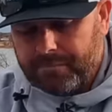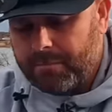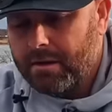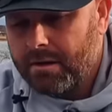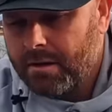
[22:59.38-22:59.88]
I
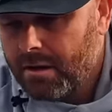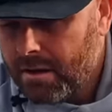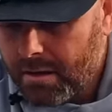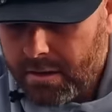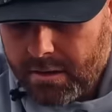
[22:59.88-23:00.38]

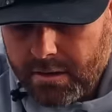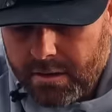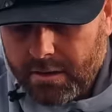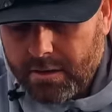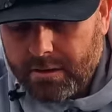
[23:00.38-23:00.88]

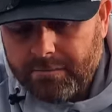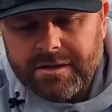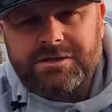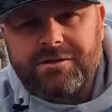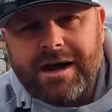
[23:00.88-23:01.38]

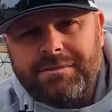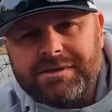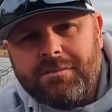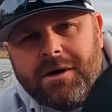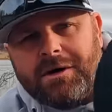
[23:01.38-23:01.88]
might just grab
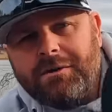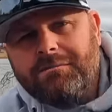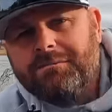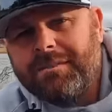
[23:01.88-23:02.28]
this mono.